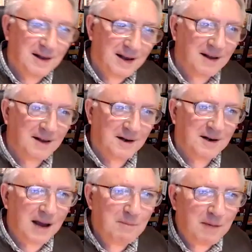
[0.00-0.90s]
uh, at the
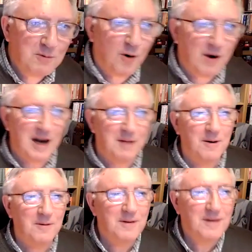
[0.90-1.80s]
time I'm talking about,